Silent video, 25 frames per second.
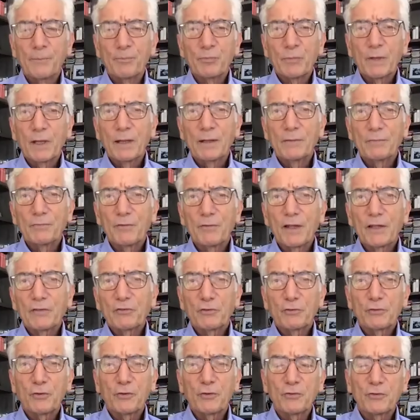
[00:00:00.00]

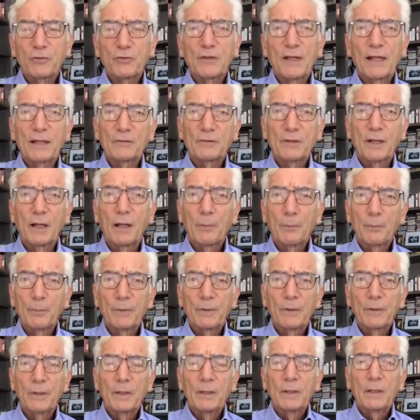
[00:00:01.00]
investors sat up
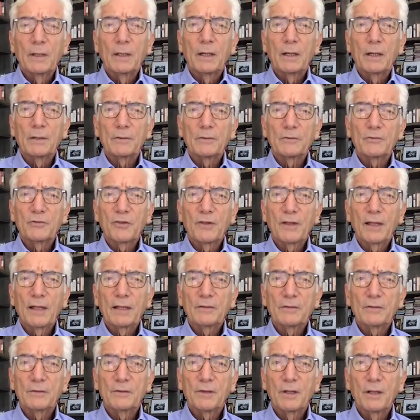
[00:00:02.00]
and
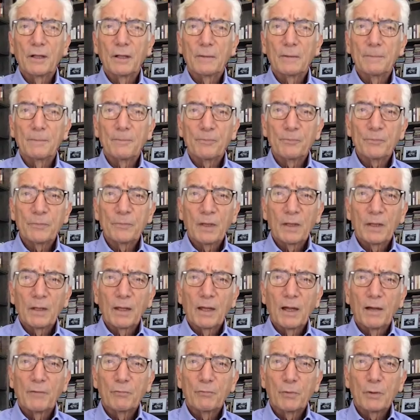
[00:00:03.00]
said,
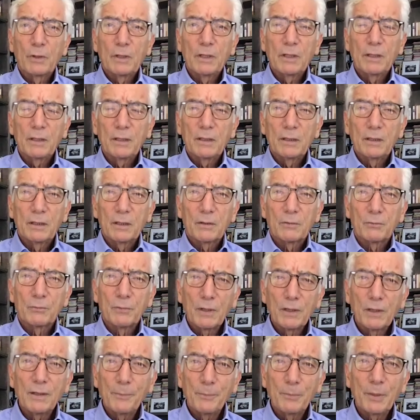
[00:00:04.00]
have we
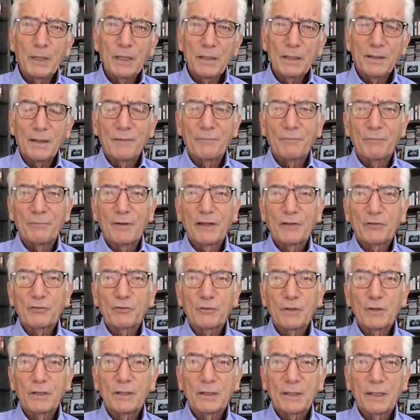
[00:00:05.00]
really been
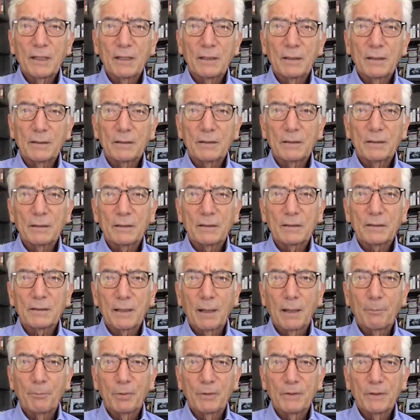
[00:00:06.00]
investing in
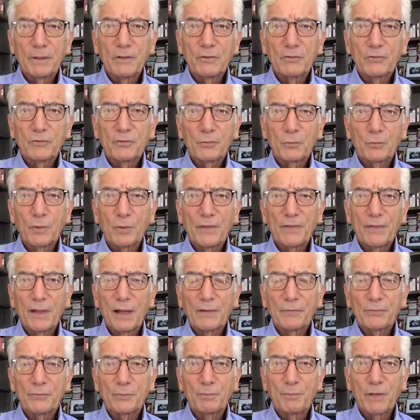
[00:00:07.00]
companies
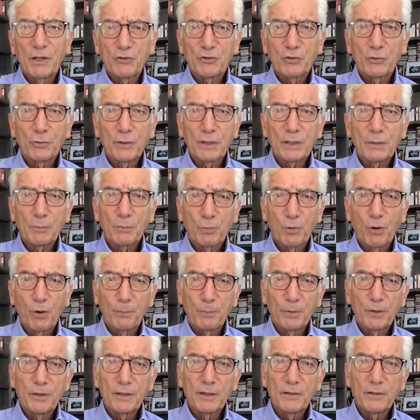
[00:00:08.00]
without measuring
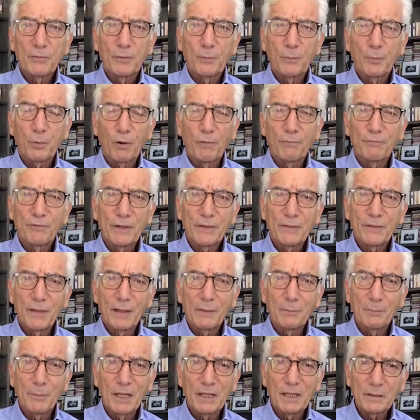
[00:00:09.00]
properly the profit they
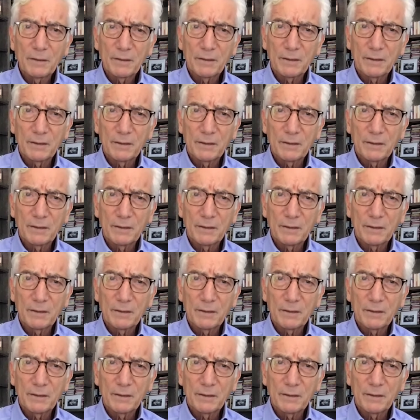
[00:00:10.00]
make?